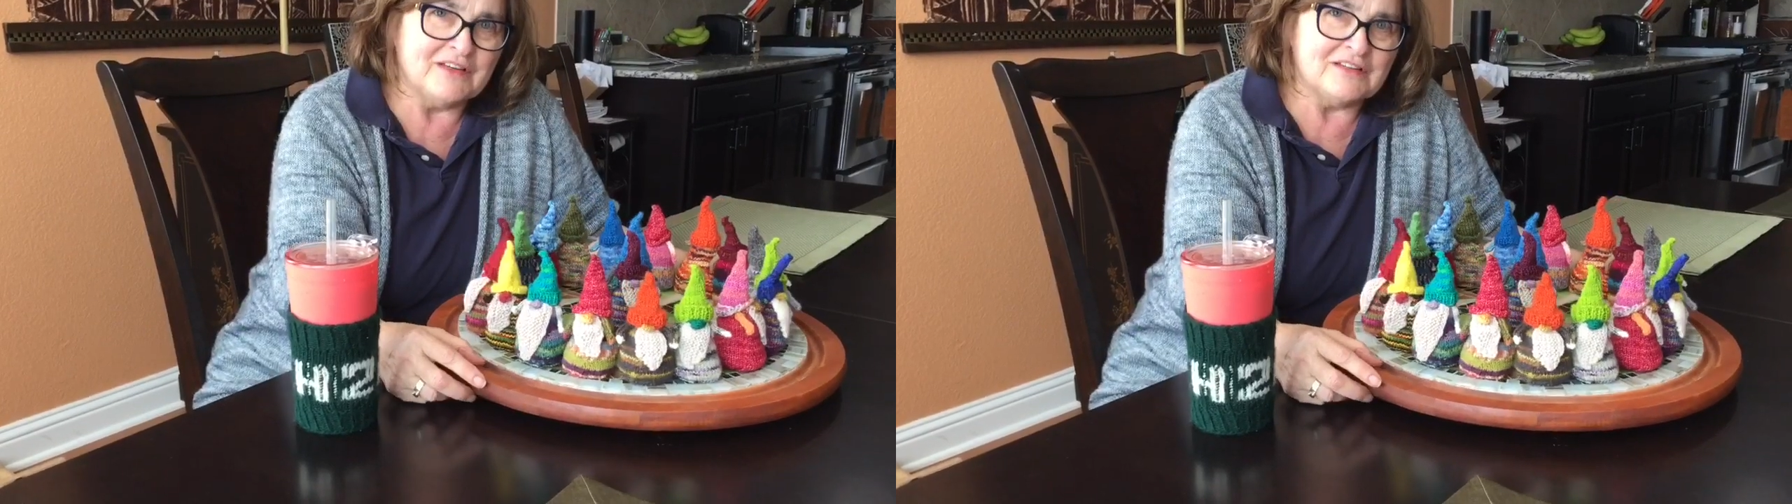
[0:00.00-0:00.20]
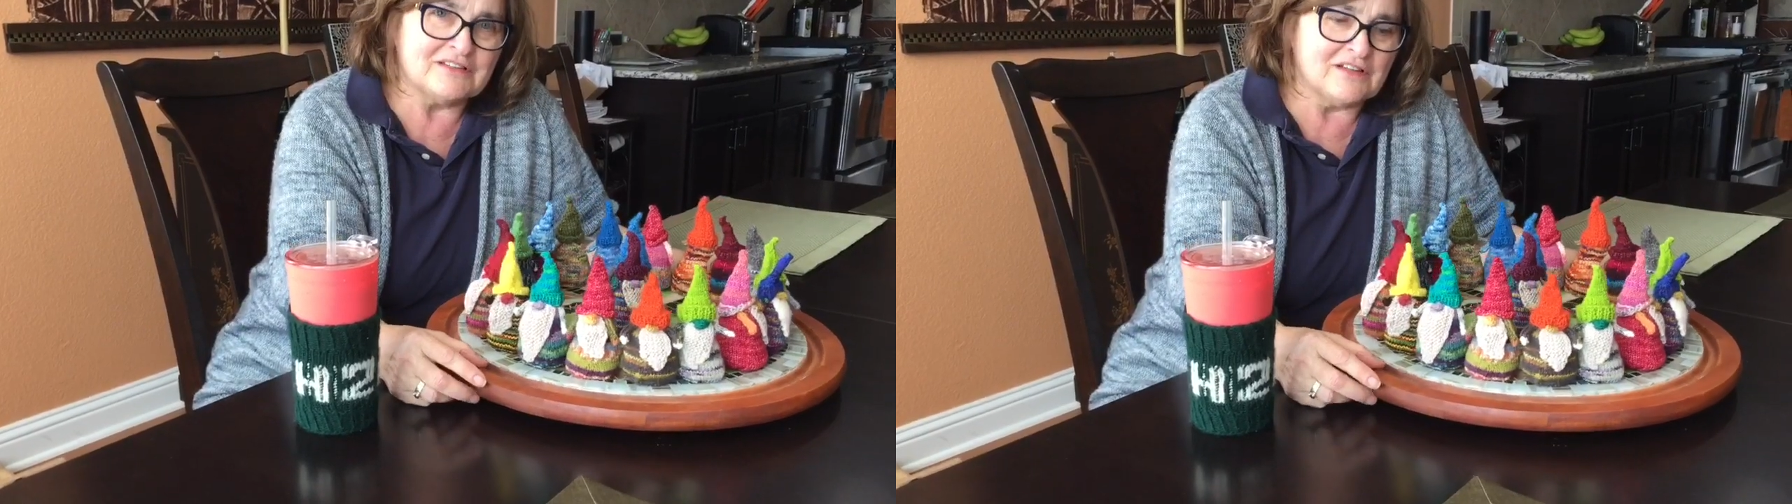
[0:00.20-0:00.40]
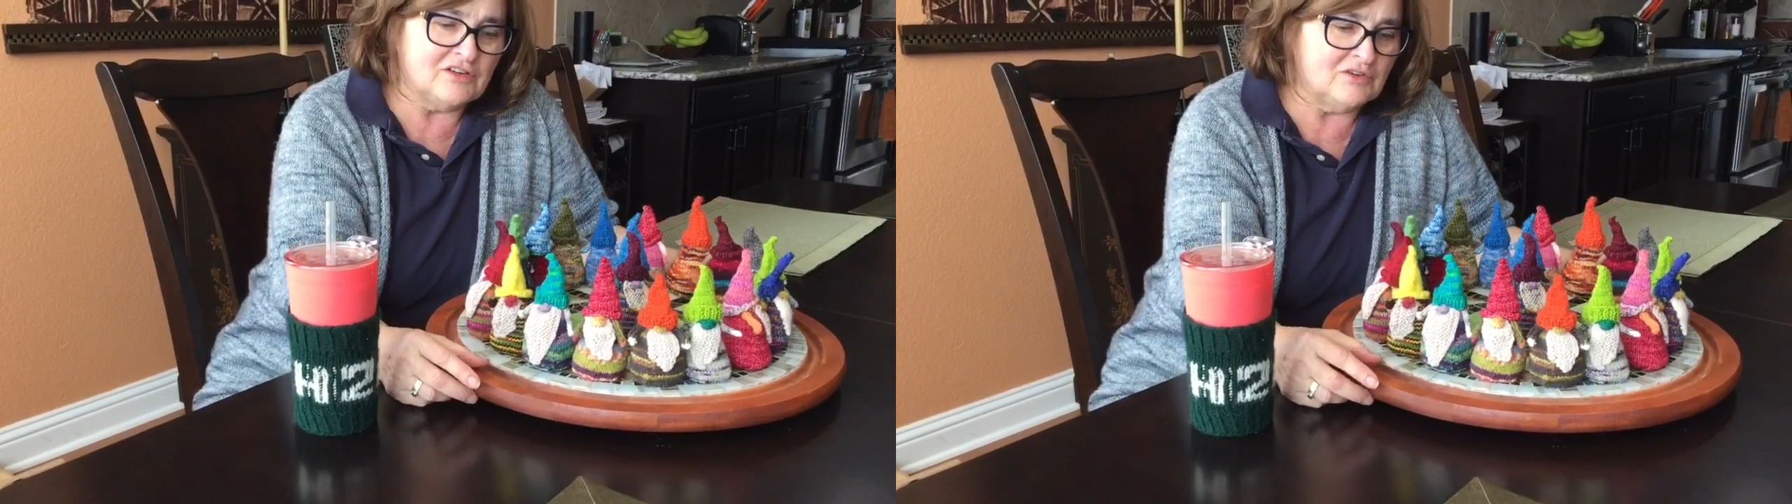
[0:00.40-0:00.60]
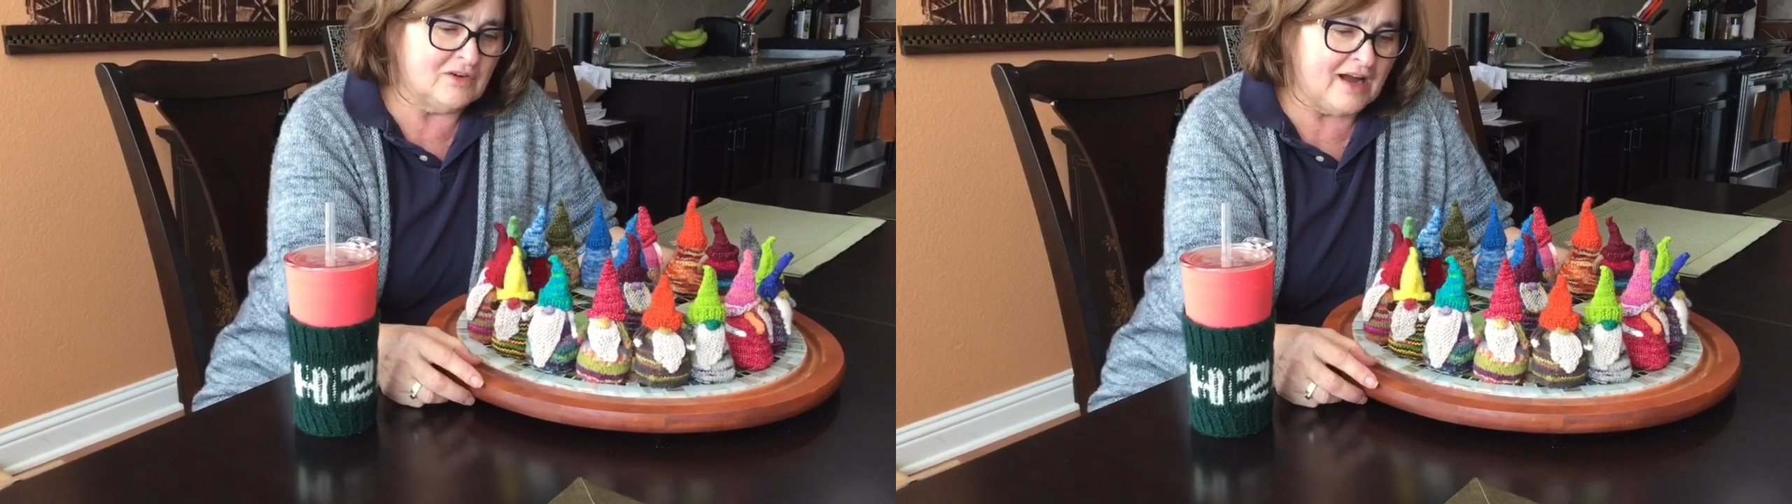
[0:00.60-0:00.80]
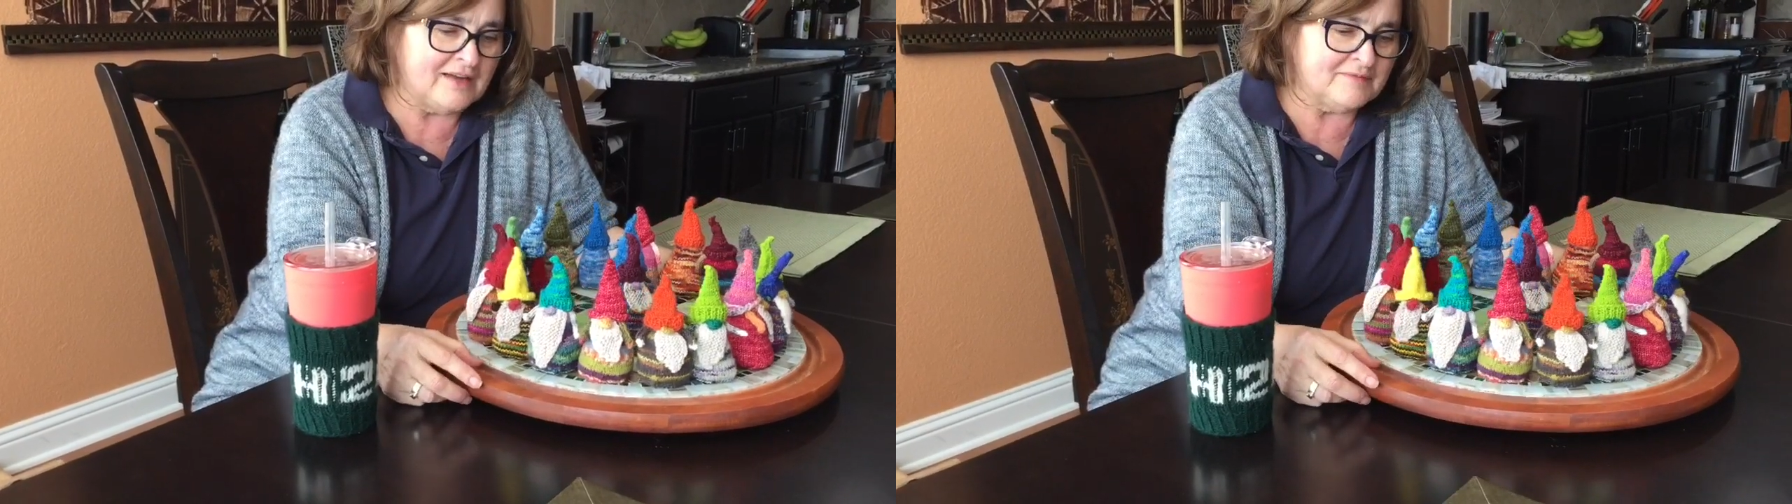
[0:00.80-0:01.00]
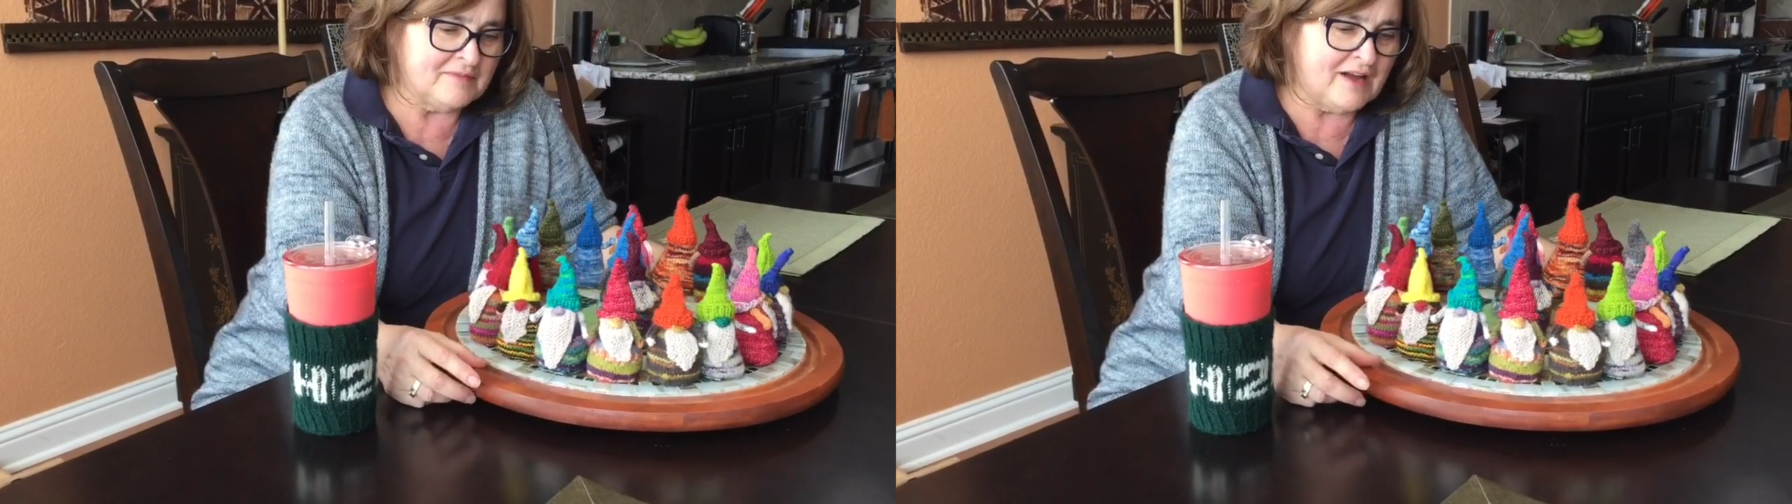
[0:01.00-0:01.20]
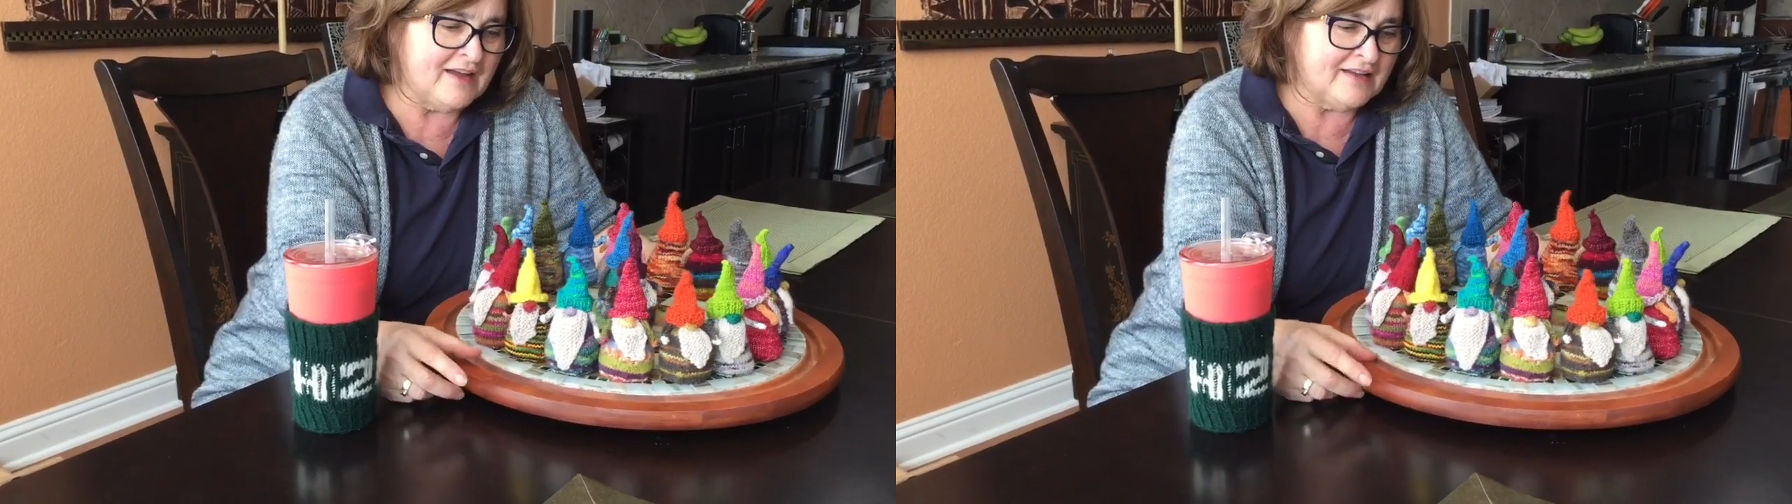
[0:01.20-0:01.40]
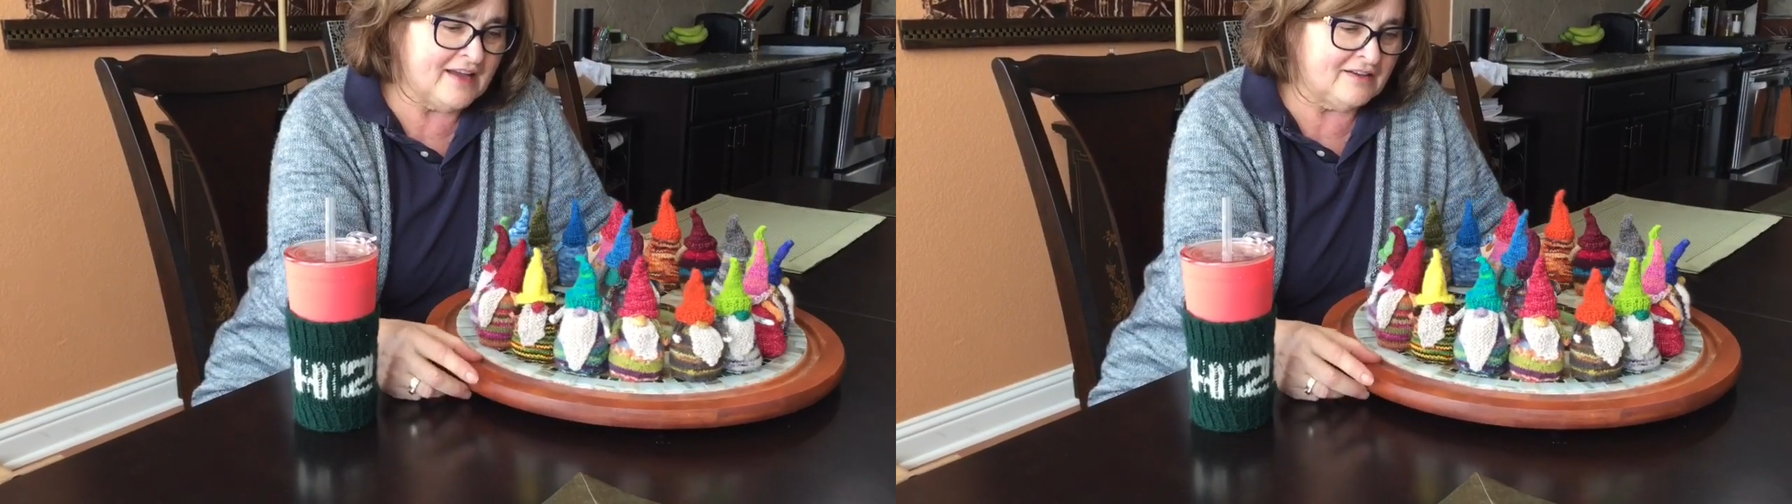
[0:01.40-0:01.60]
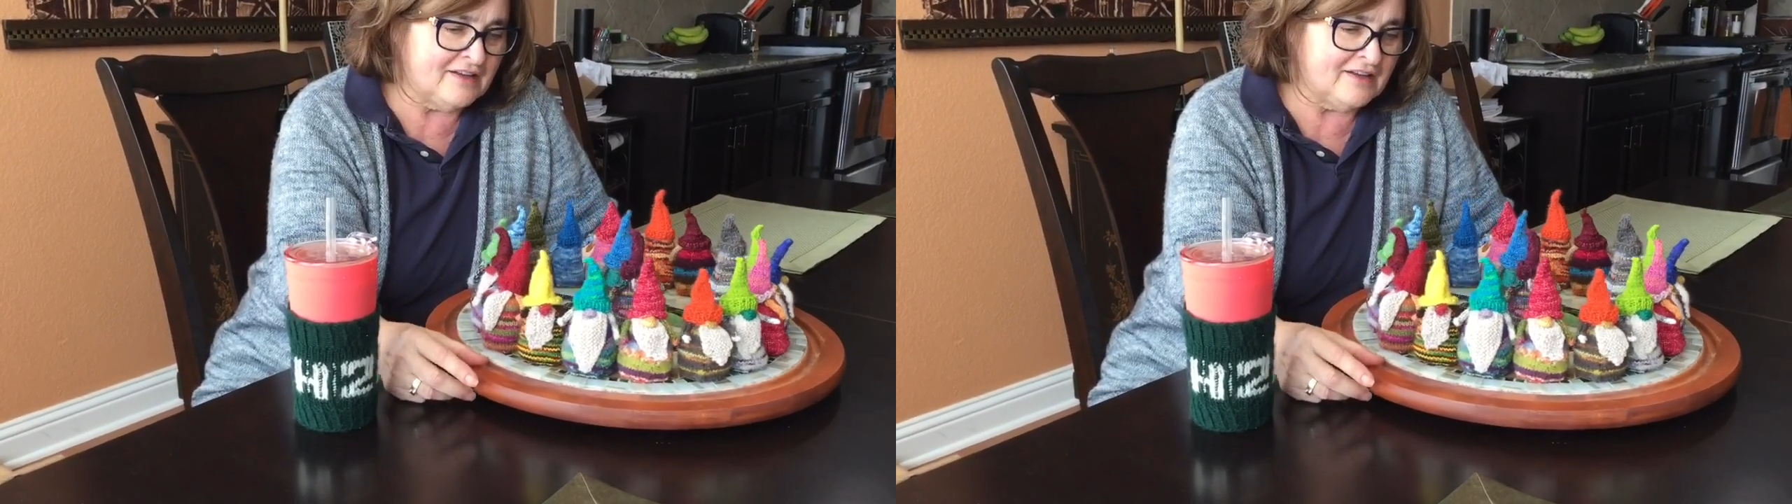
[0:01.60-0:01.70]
So I